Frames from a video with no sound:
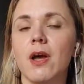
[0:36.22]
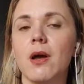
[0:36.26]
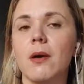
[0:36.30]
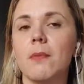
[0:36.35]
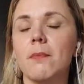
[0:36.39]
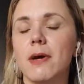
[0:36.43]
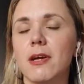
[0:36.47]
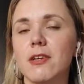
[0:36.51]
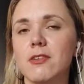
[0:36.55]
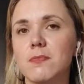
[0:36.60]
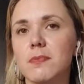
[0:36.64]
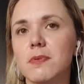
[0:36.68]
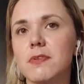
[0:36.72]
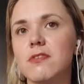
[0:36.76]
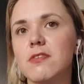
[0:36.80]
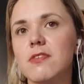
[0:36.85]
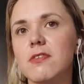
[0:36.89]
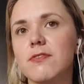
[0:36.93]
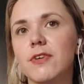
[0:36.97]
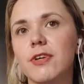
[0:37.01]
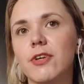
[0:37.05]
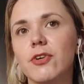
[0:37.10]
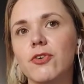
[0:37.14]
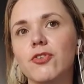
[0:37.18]
My
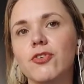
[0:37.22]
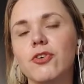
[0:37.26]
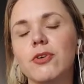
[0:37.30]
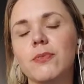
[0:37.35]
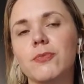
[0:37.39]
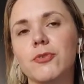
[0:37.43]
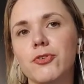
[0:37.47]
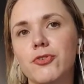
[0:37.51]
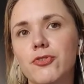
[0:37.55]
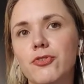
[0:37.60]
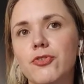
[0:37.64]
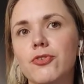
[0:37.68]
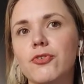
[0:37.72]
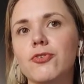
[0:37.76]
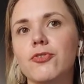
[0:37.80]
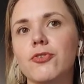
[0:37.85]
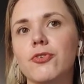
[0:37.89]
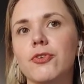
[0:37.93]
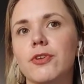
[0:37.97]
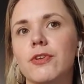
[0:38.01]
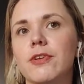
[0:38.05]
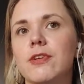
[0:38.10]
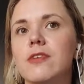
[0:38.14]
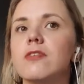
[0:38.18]
specific contribution to
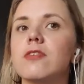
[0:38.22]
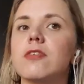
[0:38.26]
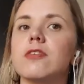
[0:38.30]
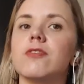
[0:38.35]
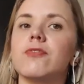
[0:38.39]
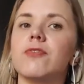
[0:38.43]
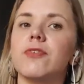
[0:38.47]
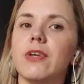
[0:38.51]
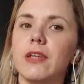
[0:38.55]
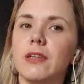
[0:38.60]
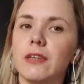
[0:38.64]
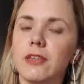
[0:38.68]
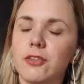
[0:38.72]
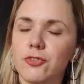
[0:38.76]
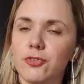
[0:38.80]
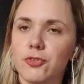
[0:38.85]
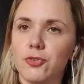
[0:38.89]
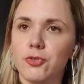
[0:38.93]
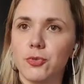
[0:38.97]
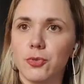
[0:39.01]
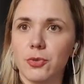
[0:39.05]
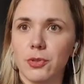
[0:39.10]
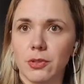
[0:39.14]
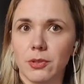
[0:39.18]
the research field is
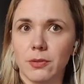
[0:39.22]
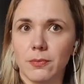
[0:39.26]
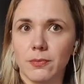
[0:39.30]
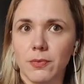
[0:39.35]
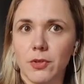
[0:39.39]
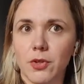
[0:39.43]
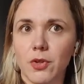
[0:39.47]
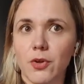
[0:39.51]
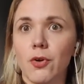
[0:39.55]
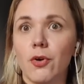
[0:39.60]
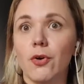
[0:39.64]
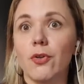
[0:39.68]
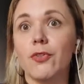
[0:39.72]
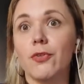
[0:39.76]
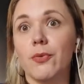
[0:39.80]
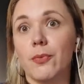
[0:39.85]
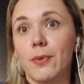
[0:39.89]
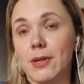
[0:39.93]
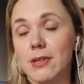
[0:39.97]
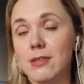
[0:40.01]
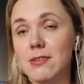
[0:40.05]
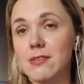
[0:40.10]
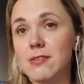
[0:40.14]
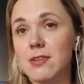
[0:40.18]
dual. On the
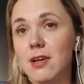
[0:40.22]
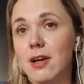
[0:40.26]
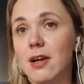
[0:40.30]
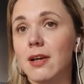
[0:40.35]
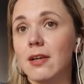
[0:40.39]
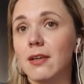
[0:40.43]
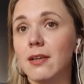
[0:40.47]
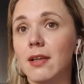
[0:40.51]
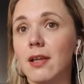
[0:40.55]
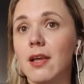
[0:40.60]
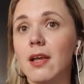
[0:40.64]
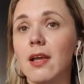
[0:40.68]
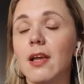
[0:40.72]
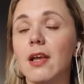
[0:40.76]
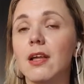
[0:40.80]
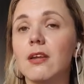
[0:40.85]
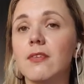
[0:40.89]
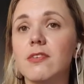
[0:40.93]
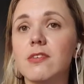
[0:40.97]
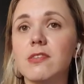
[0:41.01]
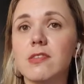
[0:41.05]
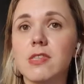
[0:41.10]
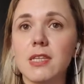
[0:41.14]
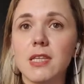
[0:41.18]
one side,
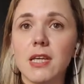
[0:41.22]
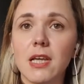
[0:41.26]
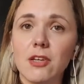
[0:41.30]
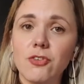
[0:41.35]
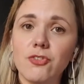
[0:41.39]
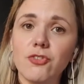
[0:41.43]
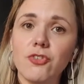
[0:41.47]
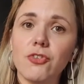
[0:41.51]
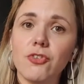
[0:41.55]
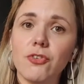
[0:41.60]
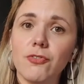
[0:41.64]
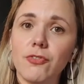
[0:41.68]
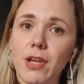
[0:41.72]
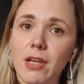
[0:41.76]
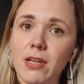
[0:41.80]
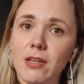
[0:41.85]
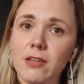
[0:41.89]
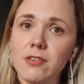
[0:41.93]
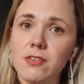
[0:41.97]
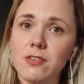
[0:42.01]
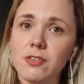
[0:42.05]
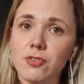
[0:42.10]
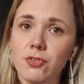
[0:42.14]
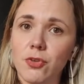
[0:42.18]
investigation of
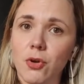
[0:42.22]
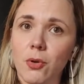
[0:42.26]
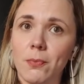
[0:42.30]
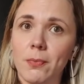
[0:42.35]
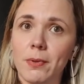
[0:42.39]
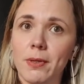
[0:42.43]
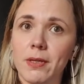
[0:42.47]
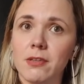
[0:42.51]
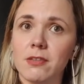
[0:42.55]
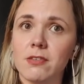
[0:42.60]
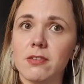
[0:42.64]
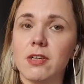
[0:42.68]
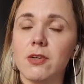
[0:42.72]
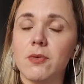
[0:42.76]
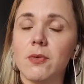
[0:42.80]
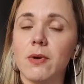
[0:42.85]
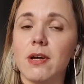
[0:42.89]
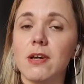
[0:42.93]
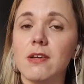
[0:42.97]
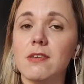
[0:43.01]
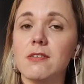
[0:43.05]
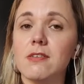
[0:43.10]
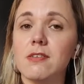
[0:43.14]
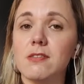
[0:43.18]
energy topics
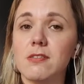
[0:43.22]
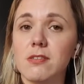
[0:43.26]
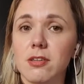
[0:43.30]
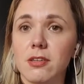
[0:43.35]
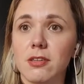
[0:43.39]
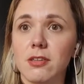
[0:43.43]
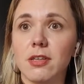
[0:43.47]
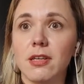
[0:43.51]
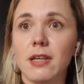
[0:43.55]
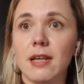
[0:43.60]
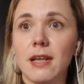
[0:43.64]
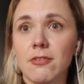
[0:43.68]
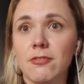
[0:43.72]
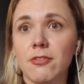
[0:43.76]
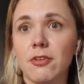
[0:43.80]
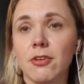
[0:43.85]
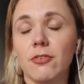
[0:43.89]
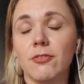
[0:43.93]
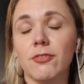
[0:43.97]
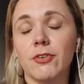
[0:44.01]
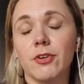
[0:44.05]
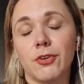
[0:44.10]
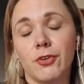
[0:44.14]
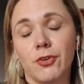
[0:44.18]
requires a certain level
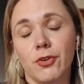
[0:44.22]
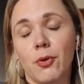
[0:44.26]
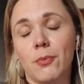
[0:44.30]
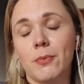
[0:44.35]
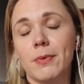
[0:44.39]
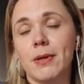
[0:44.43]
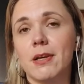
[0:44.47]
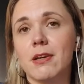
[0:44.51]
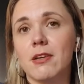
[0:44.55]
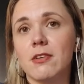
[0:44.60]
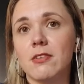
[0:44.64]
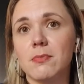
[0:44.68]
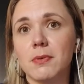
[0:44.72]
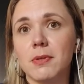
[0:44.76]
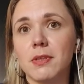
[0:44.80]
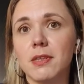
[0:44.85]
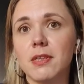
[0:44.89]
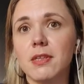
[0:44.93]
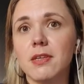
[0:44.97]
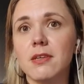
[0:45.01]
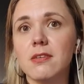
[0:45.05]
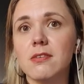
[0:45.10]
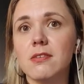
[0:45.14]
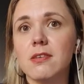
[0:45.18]
of economic
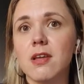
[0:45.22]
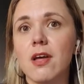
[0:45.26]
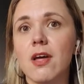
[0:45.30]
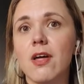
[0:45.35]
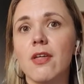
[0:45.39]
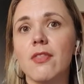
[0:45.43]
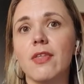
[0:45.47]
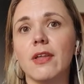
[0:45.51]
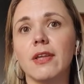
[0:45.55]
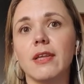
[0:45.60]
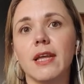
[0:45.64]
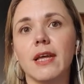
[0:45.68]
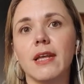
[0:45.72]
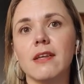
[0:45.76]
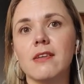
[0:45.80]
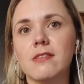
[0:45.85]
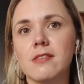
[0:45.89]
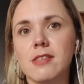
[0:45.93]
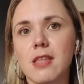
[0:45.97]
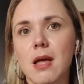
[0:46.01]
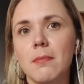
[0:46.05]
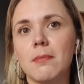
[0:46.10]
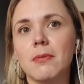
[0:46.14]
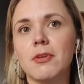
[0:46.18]
expertise that can
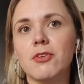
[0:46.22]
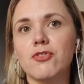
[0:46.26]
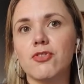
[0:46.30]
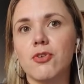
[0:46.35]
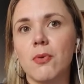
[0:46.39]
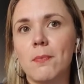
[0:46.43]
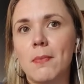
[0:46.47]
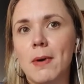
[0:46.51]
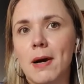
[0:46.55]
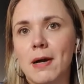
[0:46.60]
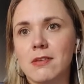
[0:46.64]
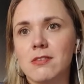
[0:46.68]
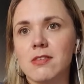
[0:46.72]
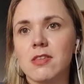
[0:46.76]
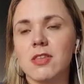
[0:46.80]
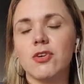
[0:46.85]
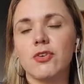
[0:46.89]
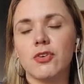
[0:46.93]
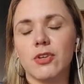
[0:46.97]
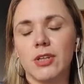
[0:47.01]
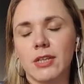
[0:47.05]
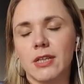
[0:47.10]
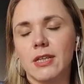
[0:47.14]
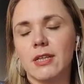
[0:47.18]
establish robust
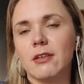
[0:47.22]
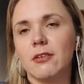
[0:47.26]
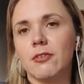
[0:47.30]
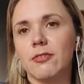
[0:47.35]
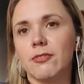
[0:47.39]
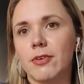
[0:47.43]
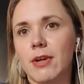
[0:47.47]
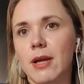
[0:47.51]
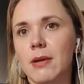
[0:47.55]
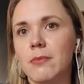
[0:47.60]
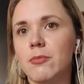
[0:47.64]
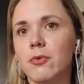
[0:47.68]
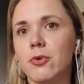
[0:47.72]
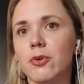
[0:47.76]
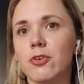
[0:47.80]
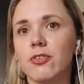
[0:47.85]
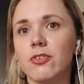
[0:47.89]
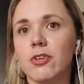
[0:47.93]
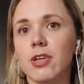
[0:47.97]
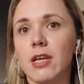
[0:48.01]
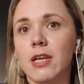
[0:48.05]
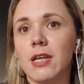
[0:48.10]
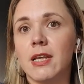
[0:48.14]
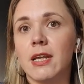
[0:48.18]
theoretical frameworks
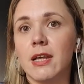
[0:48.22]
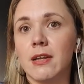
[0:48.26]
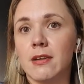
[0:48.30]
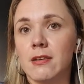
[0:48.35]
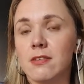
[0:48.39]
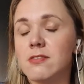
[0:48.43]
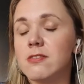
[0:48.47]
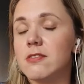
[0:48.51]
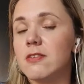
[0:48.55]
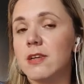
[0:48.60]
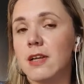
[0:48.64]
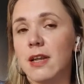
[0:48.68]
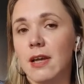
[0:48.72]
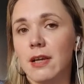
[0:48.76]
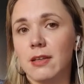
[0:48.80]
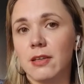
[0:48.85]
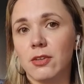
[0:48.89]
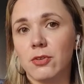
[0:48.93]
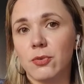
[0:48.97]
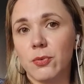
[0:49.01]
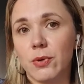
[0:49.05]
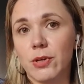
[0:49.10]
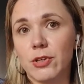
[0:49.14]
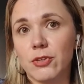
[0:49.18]
in
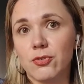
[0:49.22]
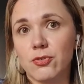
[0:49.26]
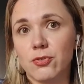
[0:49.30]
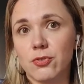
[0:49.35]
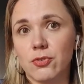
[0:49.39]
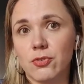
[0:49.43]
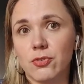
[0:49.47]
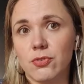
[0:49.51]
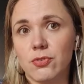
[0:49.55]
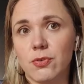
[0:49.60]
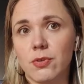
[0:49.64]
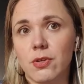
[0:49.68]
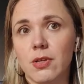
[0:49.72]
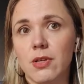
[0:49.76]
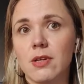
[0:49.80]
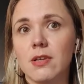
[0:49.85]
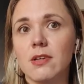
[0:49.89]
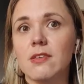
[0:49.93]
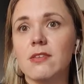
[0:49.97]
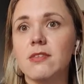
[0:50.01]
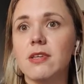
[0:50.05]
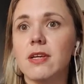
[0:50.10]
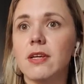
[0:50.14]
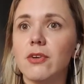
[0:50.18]
energy-related questions.
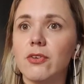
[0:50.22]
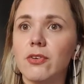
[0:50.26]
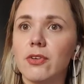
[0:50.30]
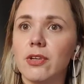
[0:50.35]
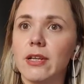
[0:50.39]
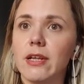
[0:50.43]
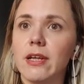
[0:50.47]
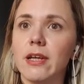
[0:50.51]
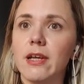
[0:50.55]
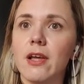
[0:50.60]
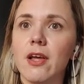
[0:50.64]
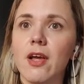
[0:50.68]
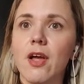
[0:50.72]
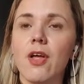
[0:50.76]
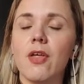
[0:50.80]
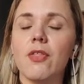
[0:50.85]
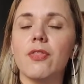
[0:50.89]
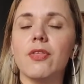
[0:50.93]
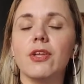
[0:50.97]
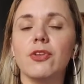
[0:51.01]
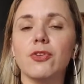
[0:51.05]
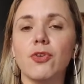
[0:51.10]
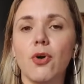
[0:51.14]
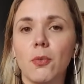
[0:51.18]
Secondly,
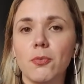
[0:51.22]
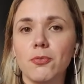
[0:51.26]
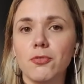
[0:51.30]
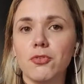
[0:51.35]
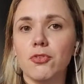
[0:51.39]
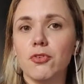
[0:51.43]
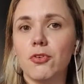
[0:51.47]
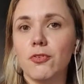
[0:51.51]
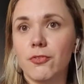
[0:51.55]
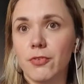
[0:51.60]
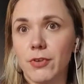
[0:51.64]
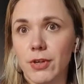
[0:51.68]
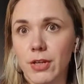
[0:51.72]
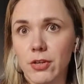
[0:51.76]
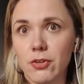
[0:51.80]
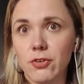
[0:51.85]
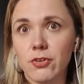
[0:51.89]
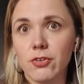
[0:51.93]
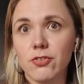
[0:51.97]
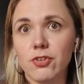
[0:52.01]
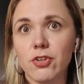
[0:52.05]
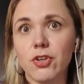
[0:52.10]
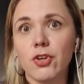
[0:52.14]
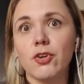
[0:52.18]
the adoption of
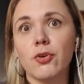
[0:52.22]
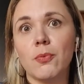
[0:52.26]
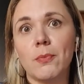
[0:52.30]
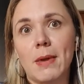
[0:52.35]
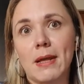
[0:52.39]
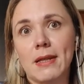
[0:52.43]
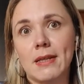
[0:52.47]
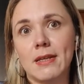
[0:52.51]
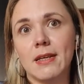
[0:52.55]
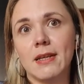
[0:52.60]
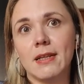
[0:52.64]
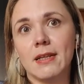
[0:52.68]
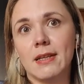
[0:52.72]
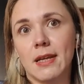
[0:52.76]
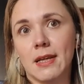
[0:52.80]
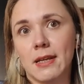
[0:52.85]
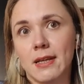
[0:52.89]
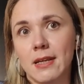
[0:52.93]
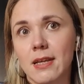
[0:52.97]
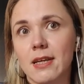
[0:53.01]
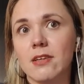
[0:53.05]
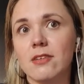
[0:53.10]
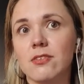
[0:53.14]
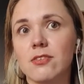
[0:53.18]
rigorous econometric
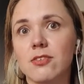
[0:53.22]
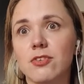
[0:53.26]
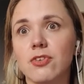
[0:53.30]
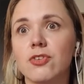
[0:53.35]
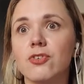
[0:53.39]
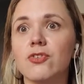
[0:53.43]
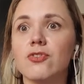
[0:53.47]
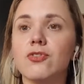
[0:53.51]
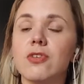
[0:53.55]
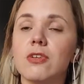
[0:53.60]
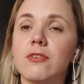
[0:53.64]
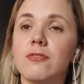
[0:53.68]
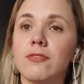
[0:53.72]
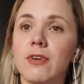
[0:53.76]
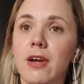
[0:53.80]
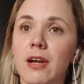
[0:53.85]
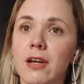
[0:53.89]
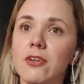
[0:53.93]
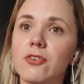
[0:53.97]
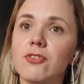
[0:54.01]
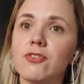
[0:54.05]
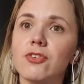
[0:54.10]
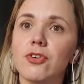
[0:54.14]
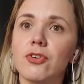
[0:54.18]
techniques used in
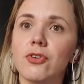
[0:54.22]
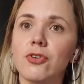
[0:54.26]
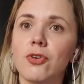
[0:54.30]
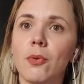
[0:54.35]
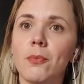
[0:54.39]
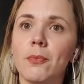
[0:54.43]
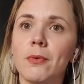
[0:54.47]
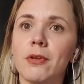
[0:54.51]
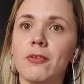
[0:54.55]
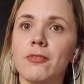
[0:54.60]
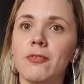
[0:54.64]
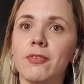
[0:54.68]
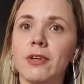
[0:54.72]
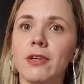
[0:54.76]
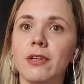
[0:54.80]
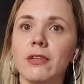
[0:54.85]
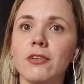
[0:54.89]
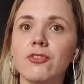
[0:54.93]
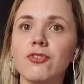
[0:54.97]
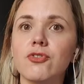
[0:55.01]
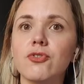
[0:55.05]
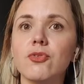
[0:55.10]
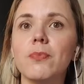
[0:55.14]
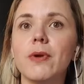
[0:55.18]
various economic
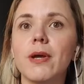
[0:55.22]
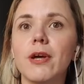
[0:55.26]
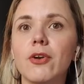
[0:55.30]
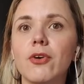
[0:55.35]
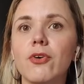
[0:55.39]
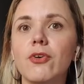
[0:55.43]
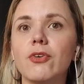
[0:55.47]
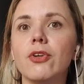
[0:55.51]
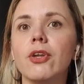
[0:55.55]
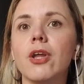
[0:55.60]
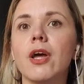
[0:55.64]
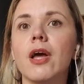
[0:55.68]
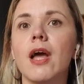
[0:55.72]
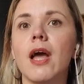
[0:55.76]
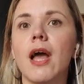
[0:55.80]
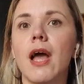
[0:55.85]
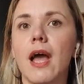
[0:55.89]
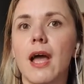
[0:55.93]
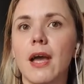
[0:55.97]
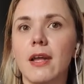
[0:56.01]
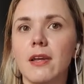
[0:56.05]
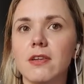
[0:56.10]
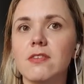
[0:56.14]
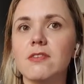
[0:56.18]
fields to bear on
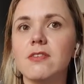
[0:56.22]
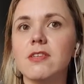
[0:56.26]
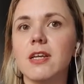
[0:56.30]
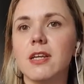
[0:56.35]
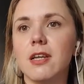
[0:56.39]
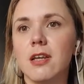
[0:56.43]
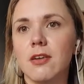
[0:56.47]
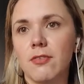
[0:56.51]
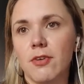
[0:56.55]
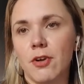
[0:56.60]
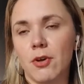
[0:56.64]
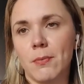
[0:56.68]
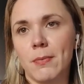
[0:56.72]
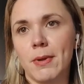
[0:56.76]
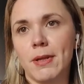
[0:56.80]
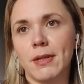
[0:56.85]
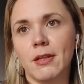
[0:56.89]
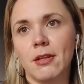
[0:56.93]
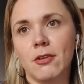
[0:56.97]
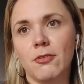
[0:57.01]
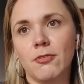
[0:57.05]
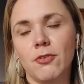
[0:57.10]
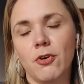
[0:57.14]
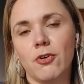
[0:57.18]
energy and
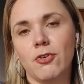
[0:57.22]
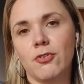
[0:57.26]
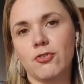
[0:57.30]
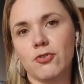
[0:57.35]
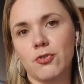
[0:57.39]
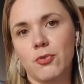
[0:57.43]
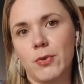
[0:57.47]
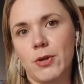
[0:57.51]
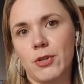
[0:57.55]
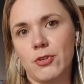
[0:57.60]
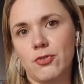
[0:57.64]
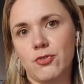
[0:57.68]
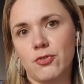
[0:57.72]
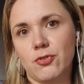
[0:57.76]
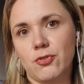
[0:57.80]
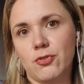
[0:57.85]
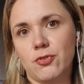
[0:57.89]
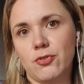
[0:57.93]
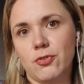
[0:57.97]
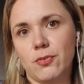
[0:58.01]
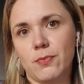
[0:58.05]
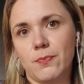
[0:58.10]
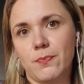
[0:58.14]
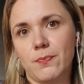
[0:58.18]
environmental focused
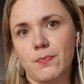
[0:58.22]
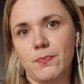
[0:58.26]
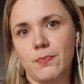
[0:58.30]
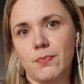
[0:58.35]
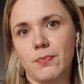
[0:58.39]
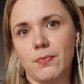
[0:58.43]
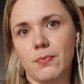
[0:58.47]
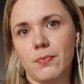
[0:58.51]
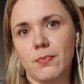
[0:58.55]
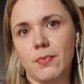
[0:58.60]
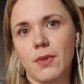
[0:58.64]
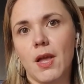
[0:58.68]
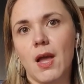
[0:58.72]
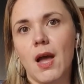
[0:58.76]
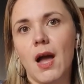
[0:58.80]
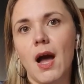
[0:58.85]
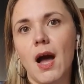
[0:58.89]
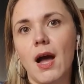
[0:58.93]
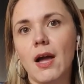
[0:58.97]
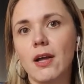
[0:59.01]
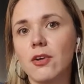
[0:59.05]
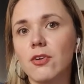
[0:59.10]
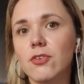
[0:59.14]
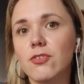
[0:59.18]
questions.
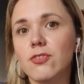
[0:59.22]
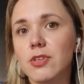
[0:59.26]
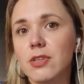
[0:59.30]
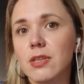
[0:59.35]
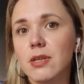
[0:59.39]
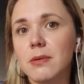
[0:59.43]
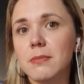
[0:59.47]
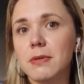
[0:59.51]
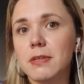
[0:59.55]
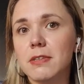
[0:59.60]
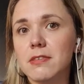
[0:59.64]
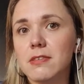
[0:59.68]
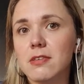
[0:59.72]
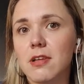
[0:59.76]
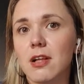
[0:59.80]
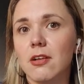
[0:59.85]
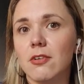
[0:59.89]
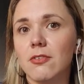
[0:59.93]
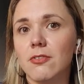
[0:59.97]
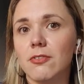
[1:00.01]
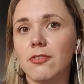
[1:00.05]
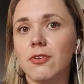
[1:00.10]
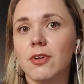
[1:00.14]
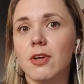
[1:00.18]
I consider
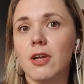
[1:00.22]
myself